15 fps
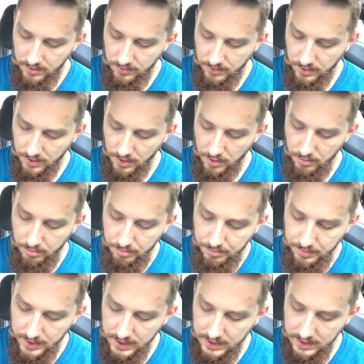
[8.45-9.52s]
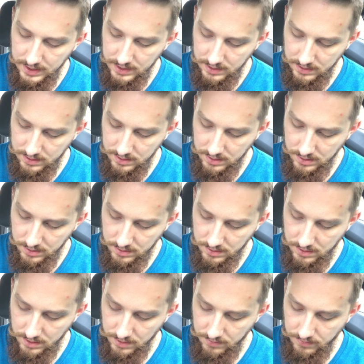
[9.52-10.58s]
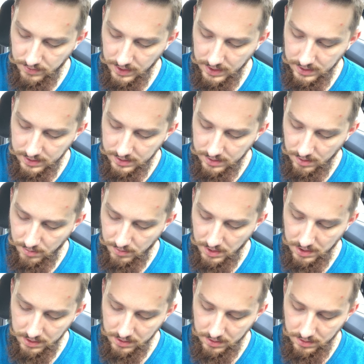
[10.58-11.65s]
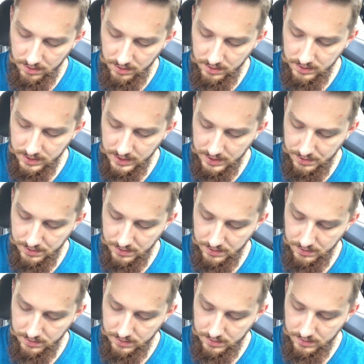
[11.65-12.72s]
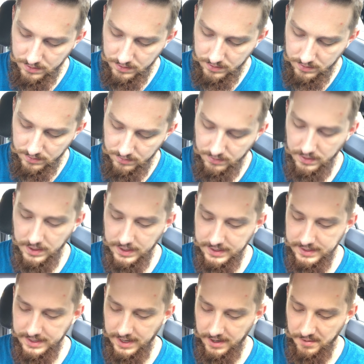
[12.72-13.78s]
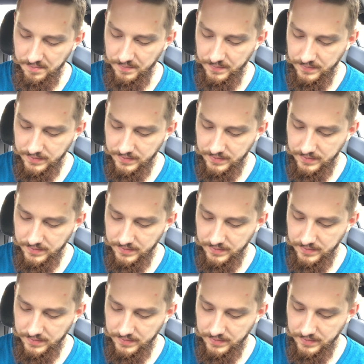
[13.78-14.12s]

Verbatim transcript: for obedience to the faith among all nations for his name.